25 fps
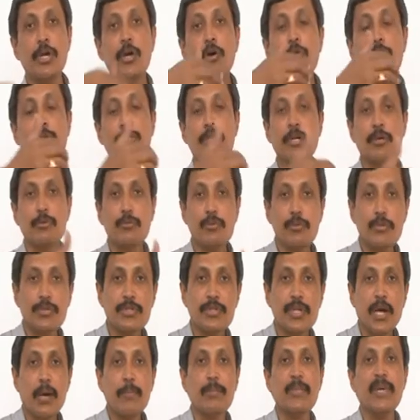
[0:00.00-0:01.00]
When the goods
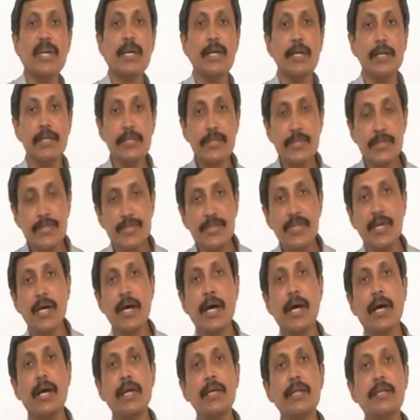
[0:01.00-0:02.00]
come
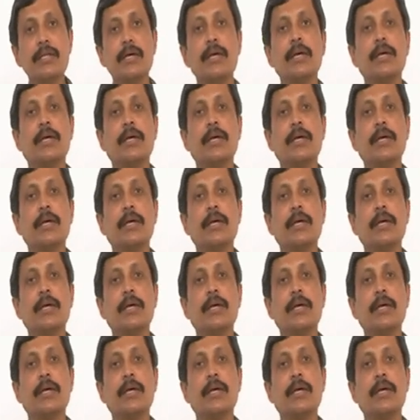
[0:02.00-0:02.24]
inside,